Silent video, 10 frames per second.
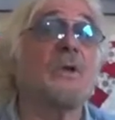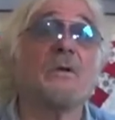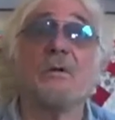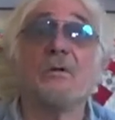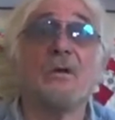
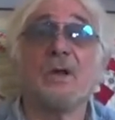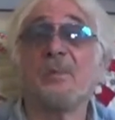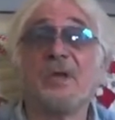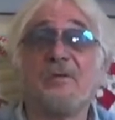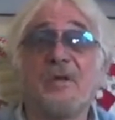it'll look like
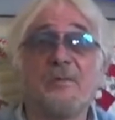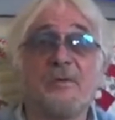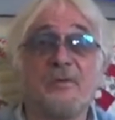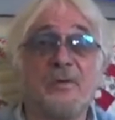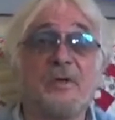by the time
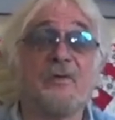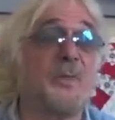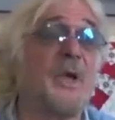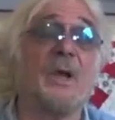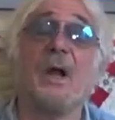it's finished,
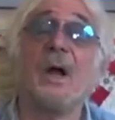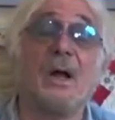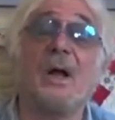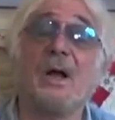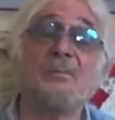but
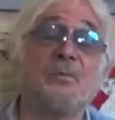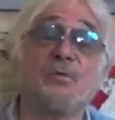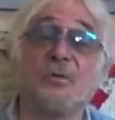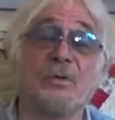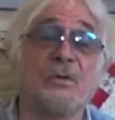I'm
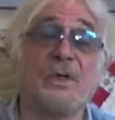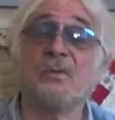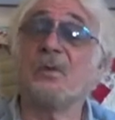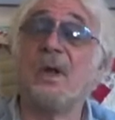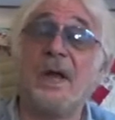sure it
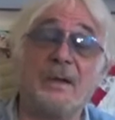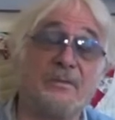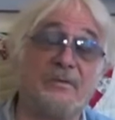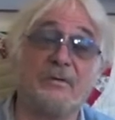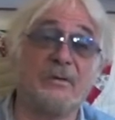will
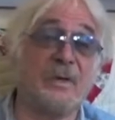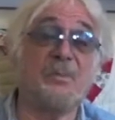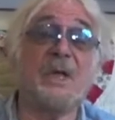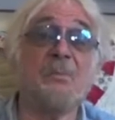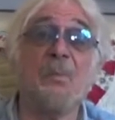absolutely
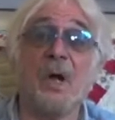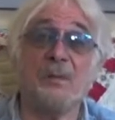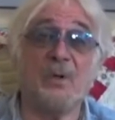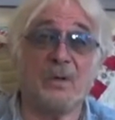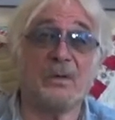be
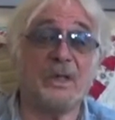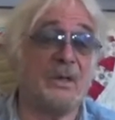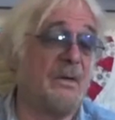mind-boggling.